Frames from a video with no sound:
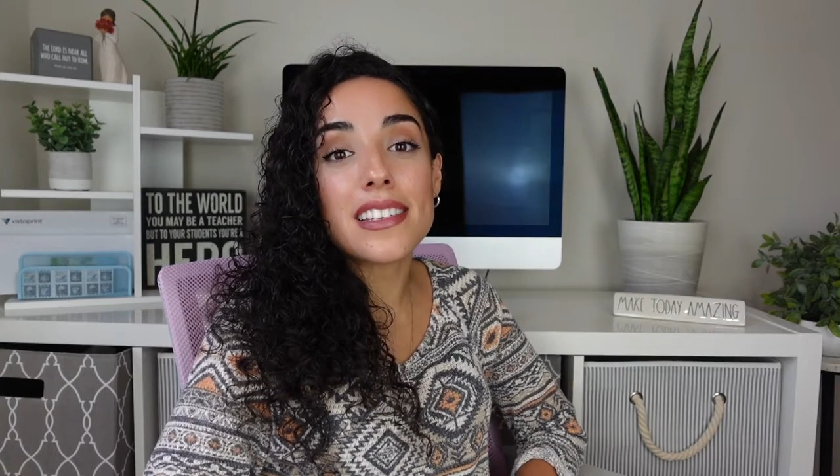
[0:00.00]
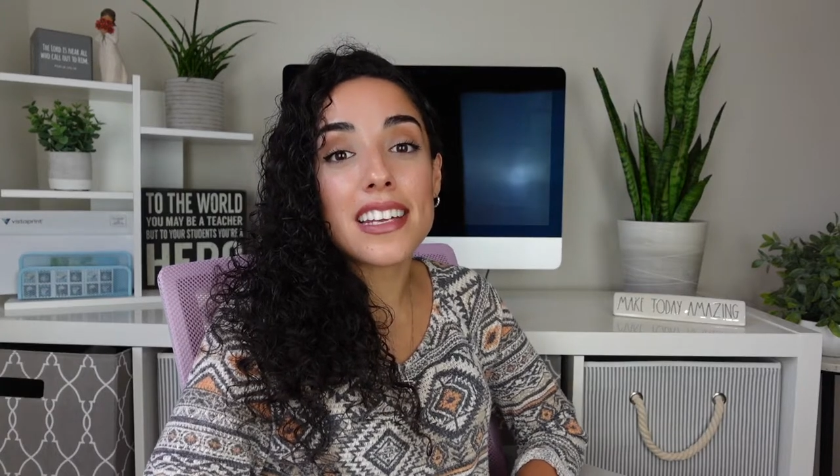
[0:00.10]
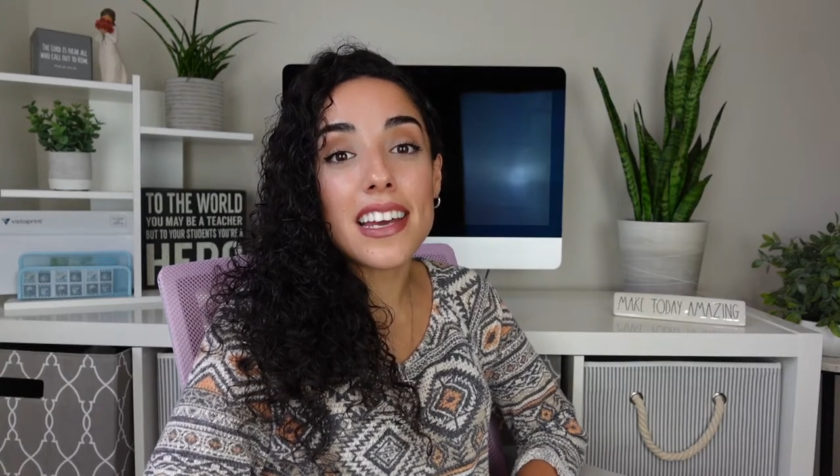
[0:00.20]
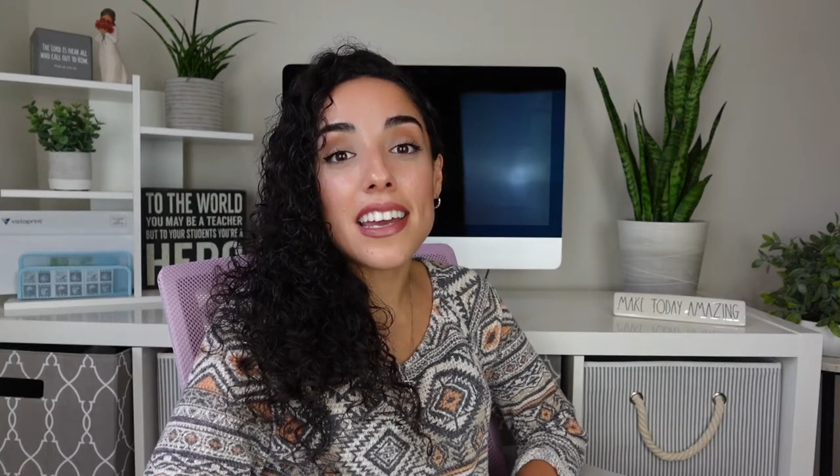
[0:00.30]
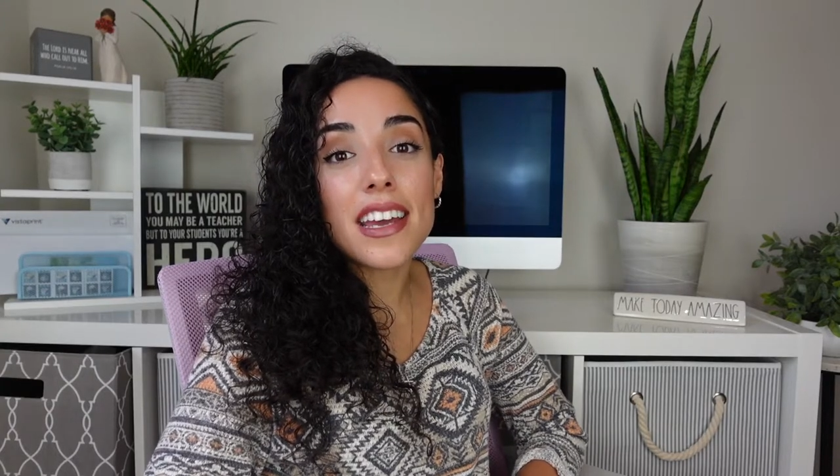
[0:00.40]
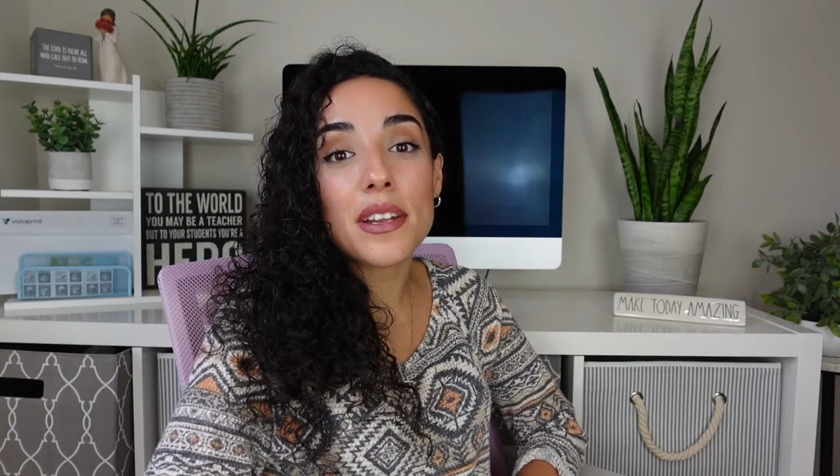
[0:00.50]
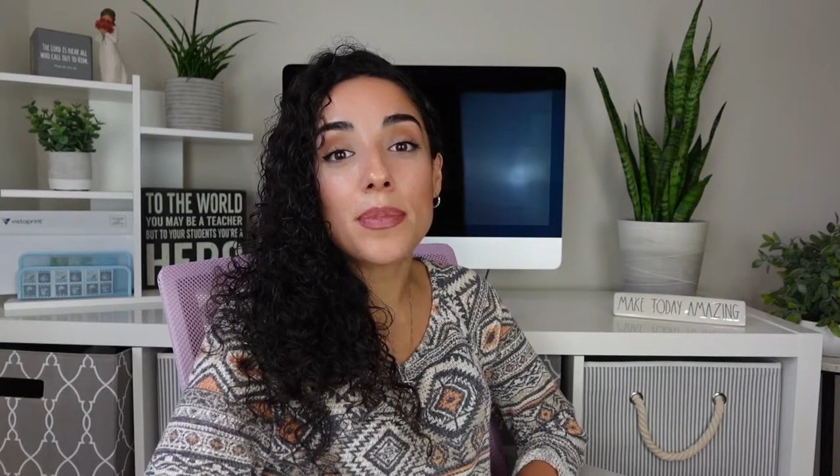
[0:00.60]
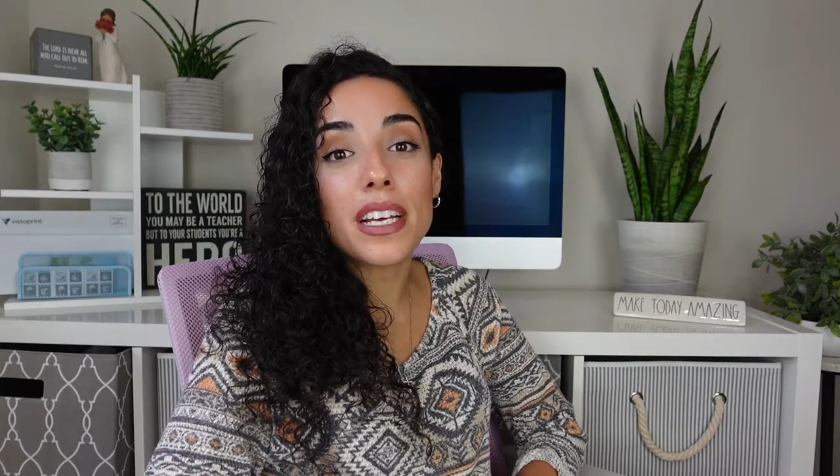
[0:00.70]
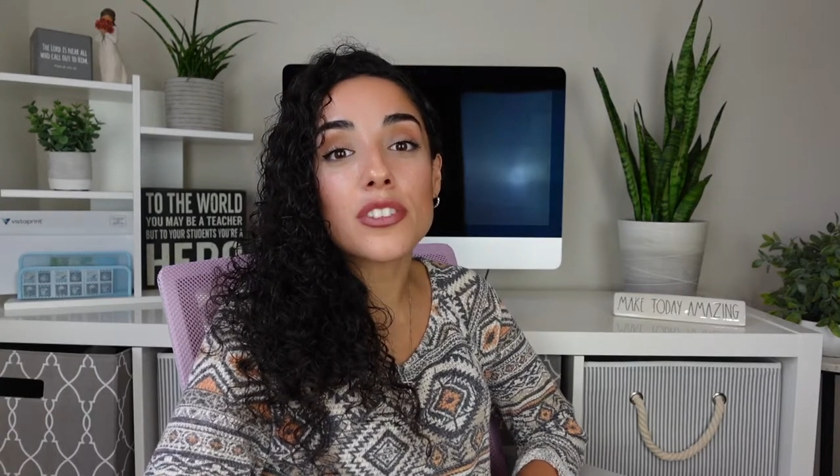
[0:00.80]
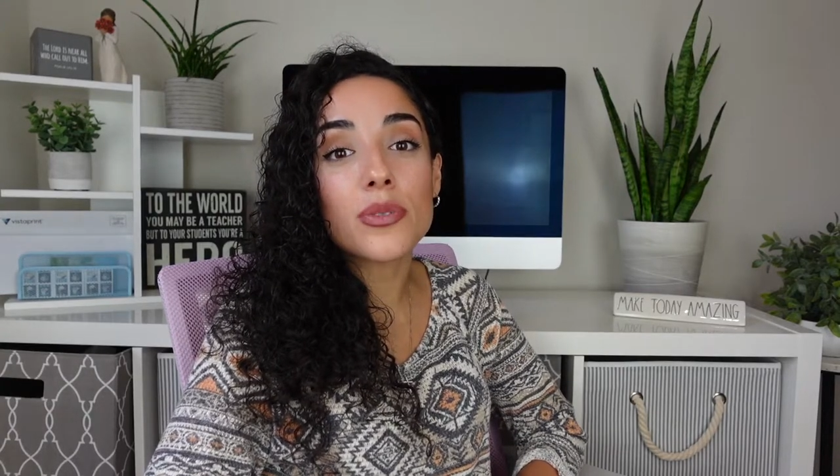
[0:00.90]
day and a
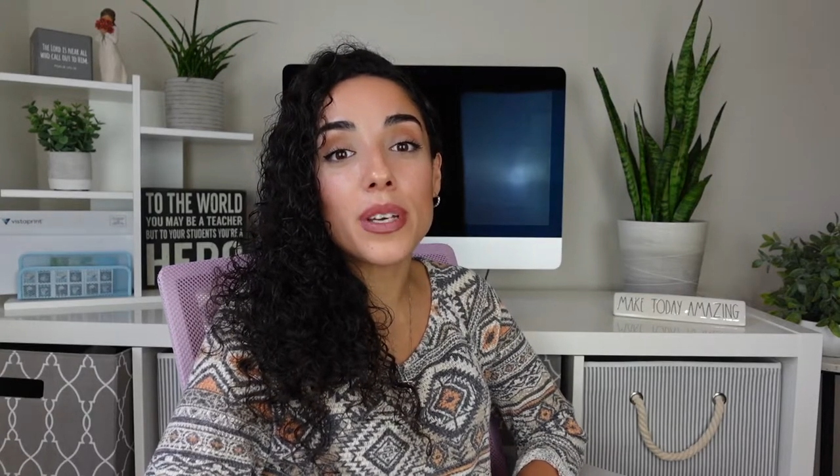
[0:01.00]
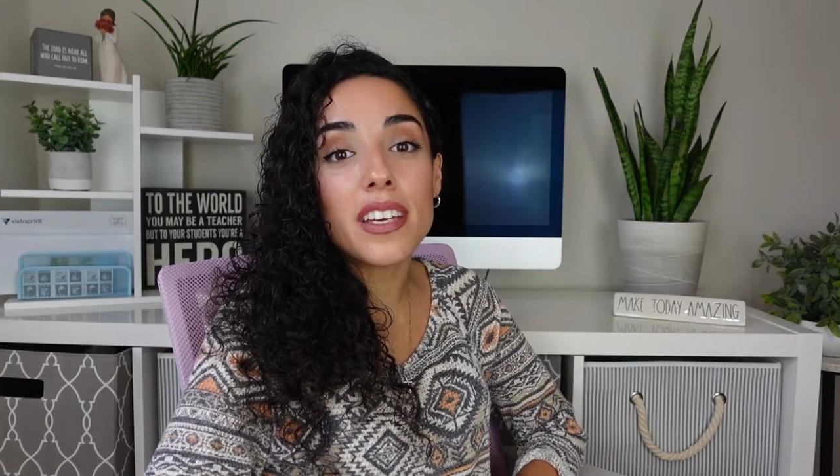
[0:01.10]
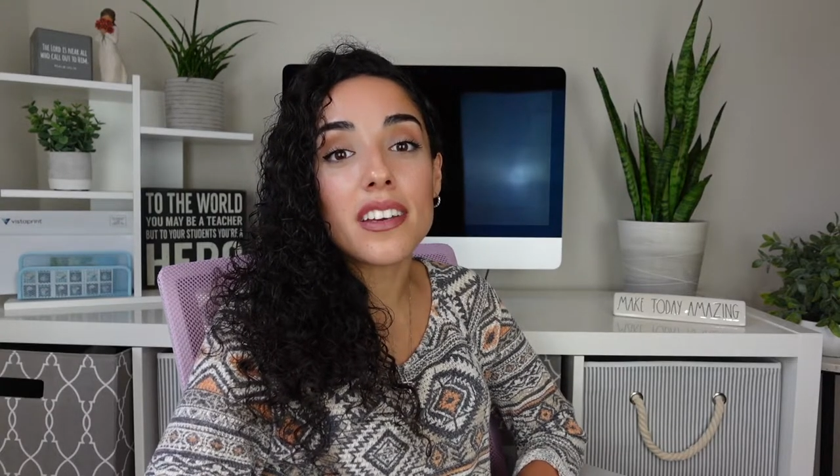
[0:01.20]
blessed week,